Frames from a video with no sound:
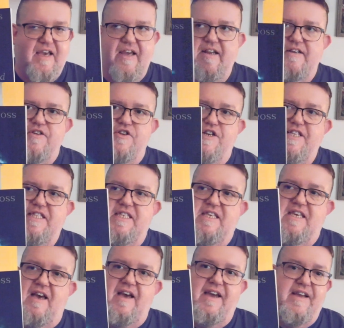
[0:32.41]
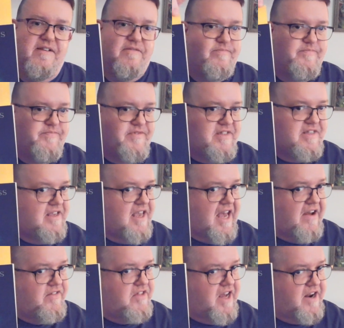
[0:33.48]
and you can see I
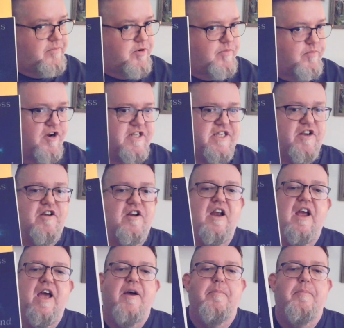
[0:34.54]
have a lot of bookmarks there.